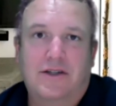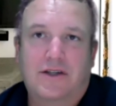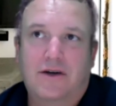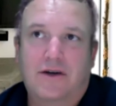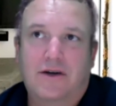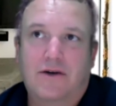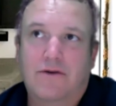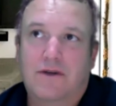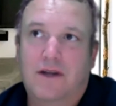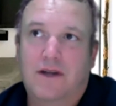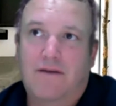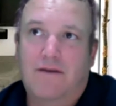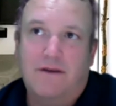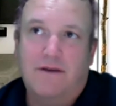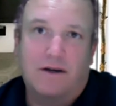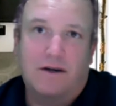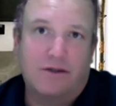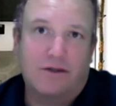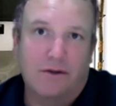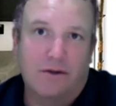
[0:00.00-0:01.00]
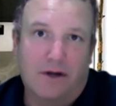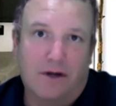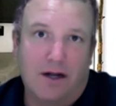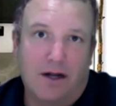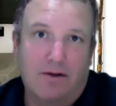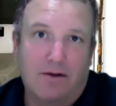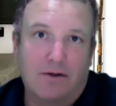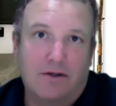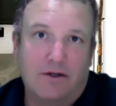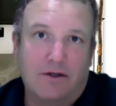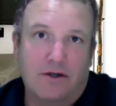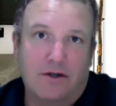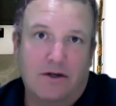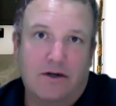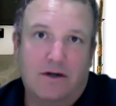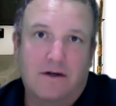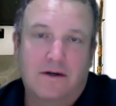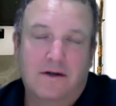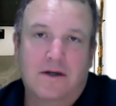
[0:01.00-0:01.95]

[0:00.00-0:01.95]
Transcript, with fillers: So you have to also kind of look to your